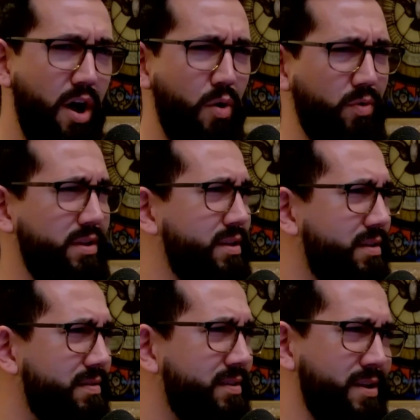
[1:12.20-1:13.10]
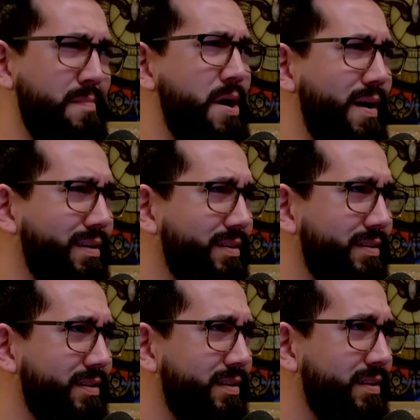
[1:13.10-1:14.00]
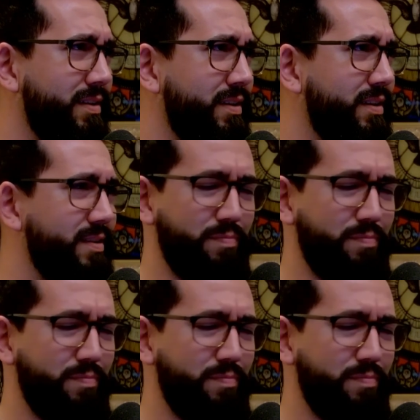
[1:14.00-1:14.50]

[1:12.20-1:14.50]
Saint Edith Stein. Come on. Paul McCusker.